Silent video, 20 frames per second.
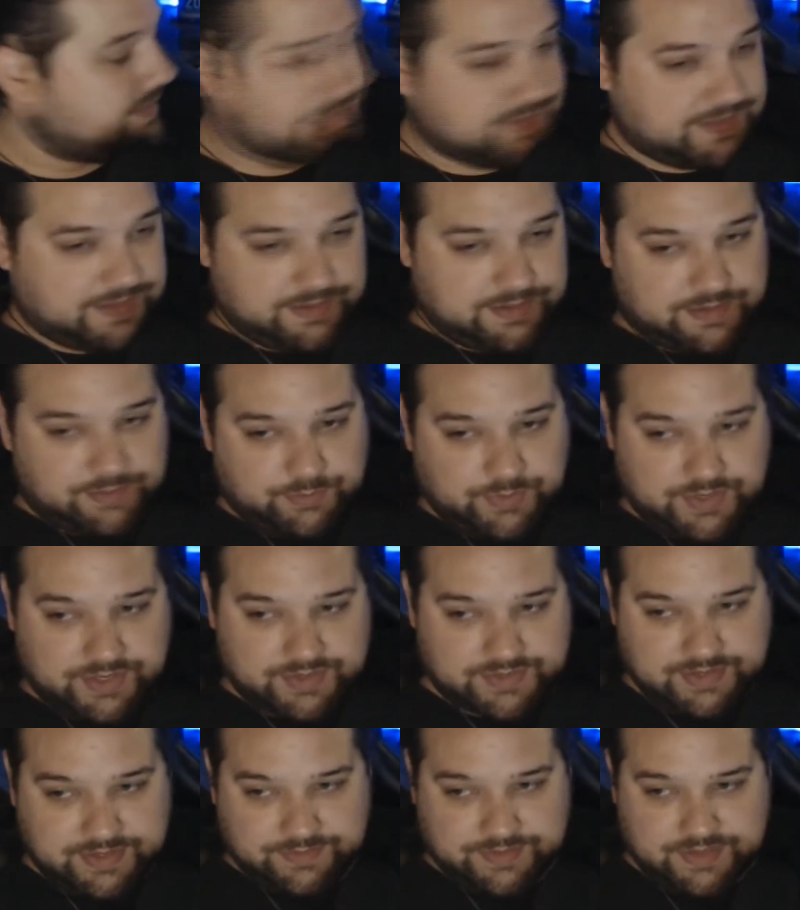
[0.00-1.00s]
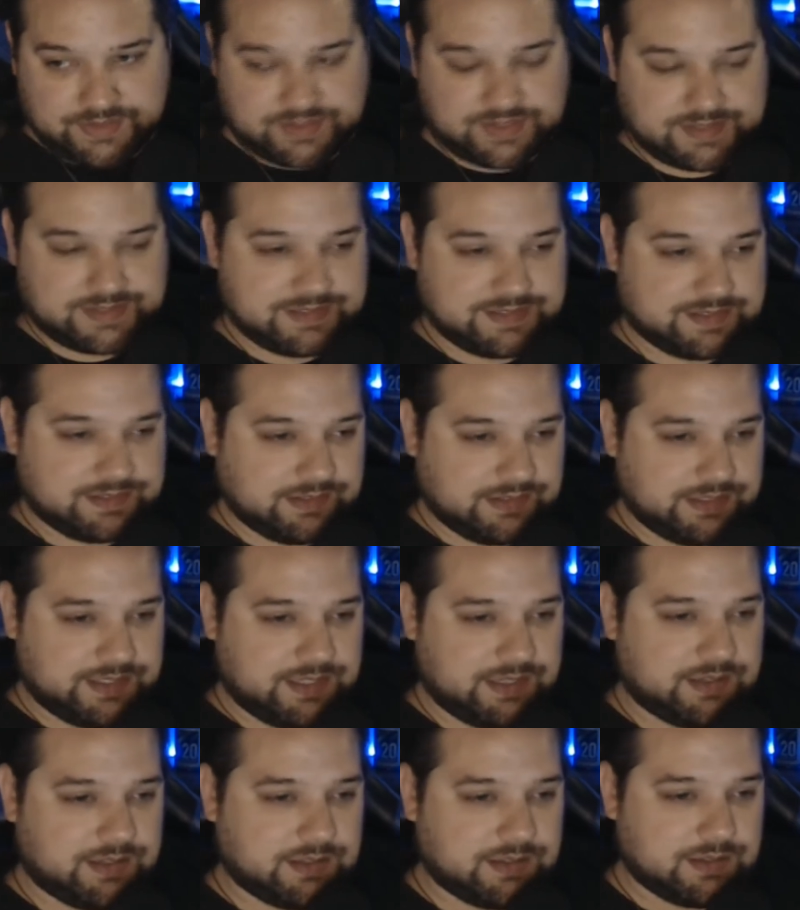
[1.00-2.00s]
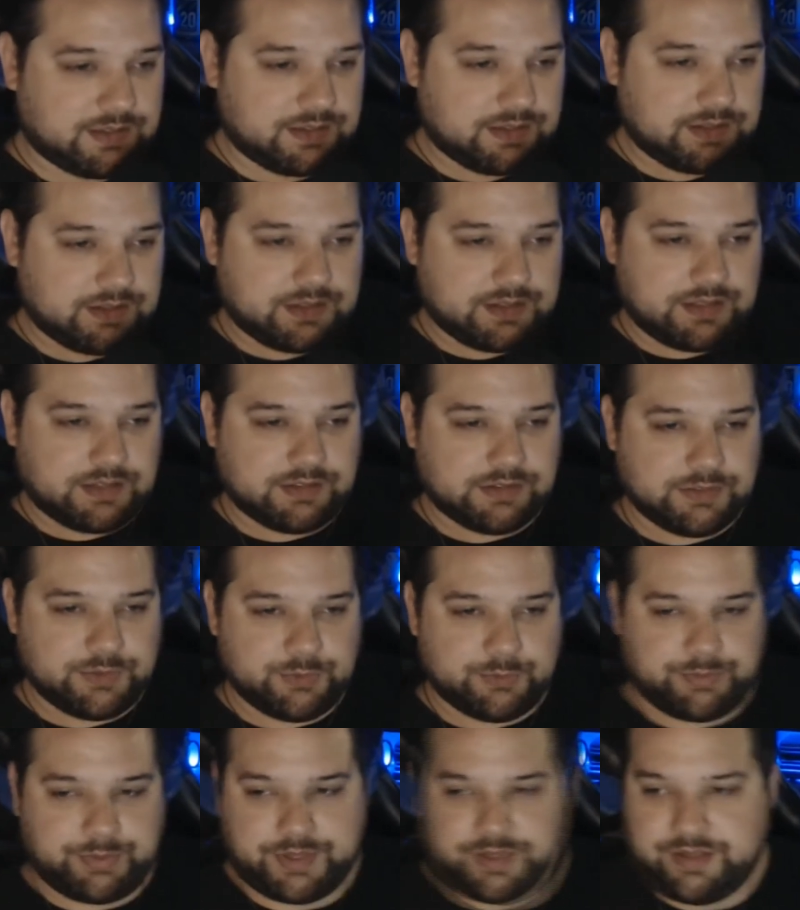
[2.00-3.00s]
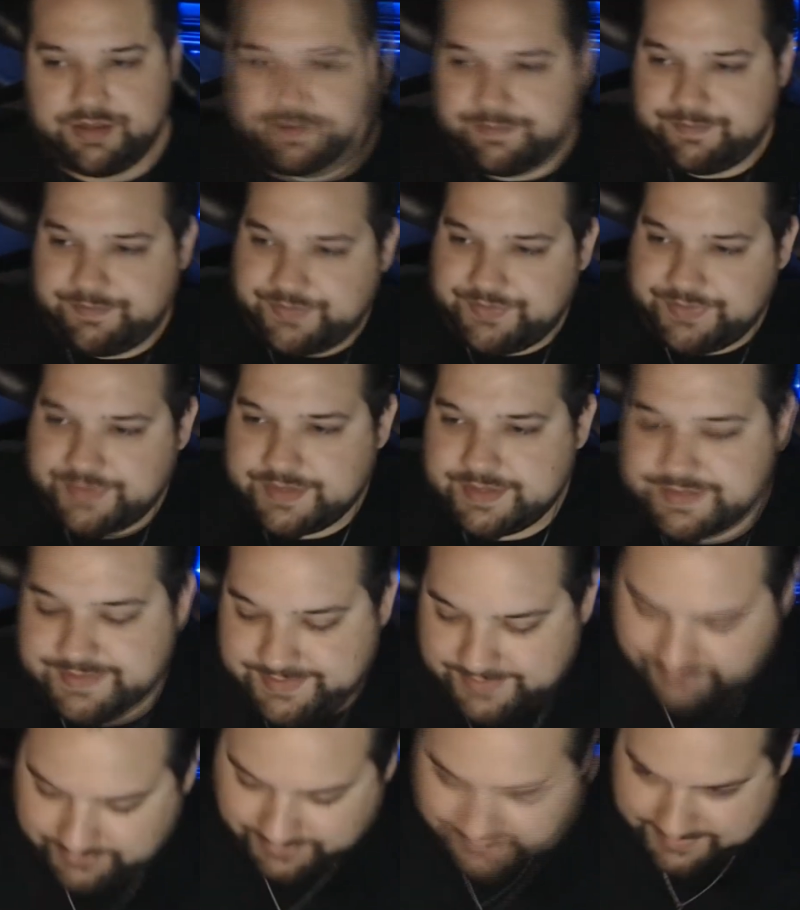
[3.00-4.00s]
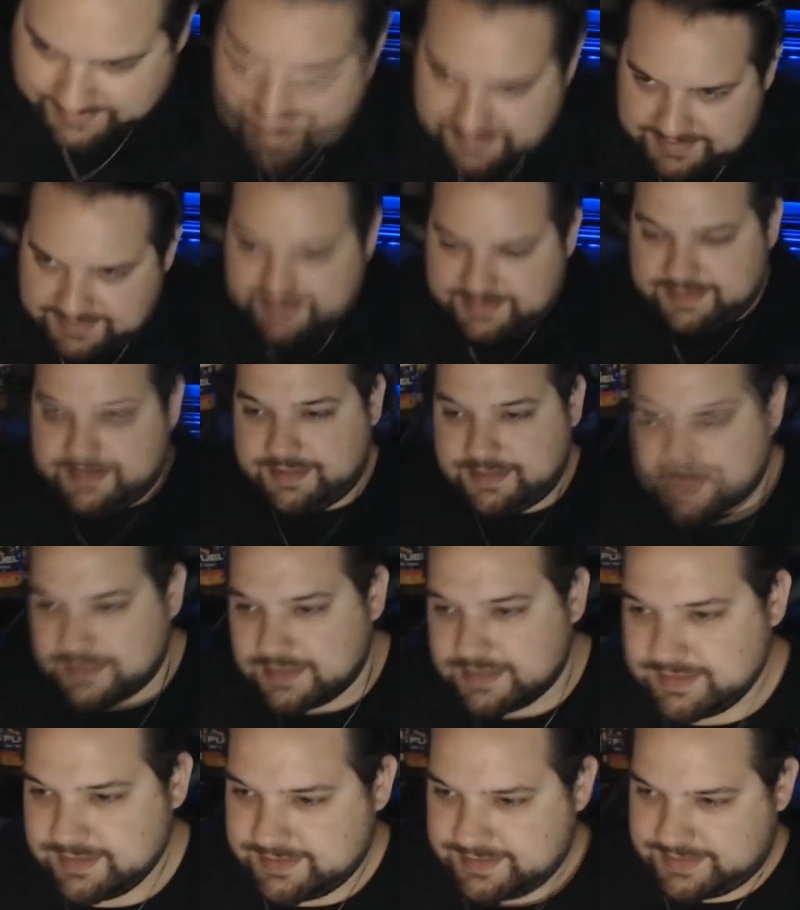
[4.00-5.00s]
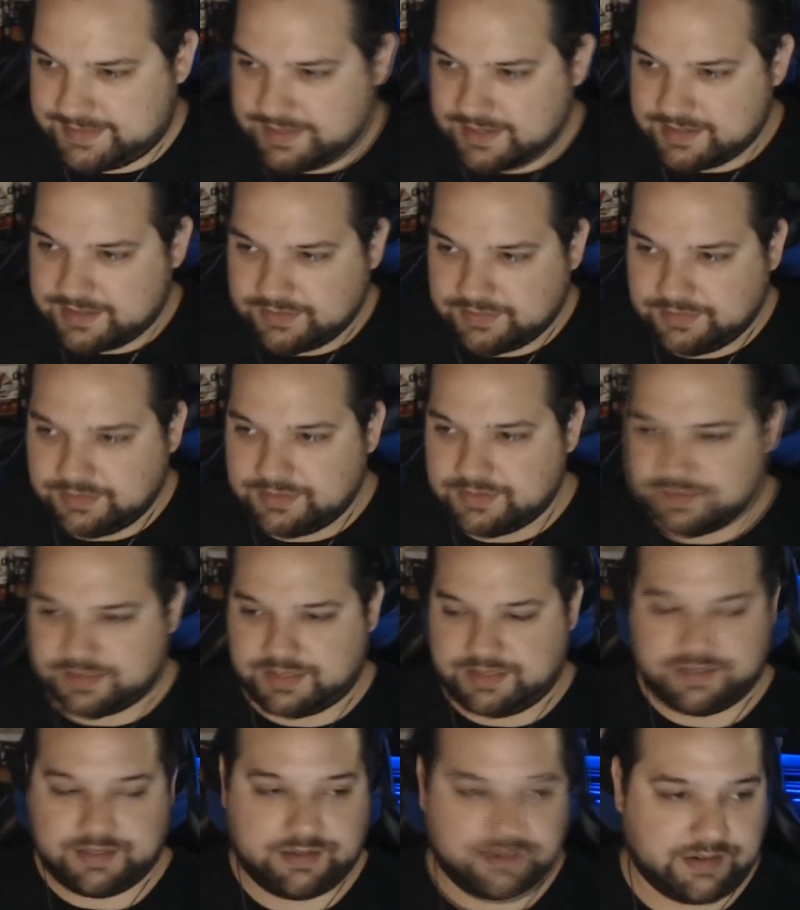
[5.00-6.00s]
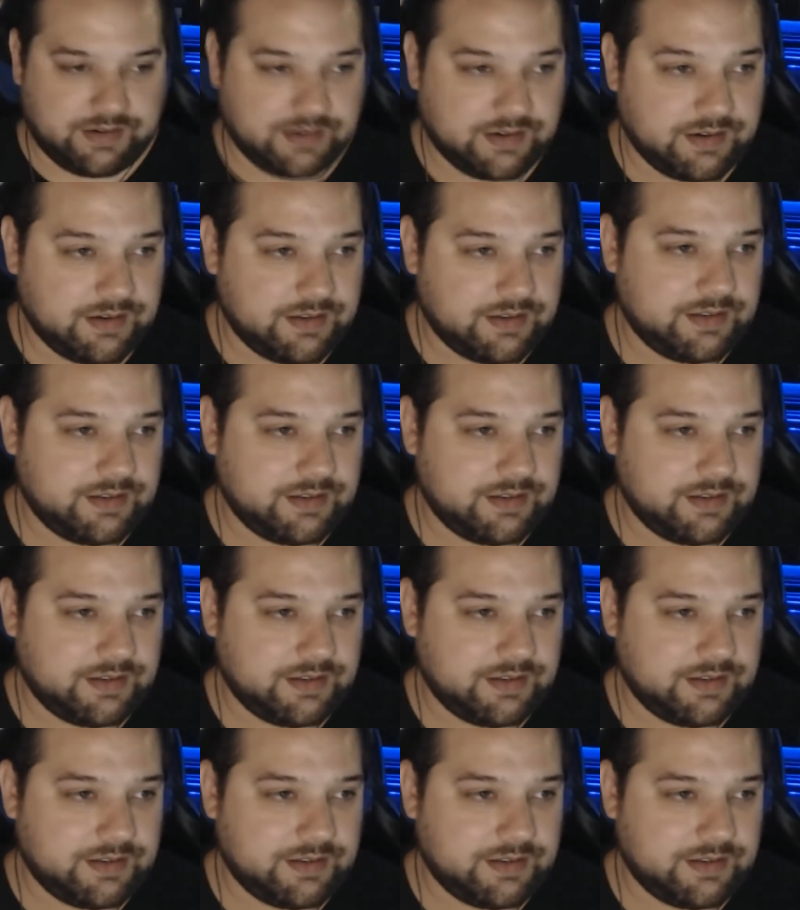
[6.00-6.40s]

and then we also have the Justice League loot pin. So let's take a look here.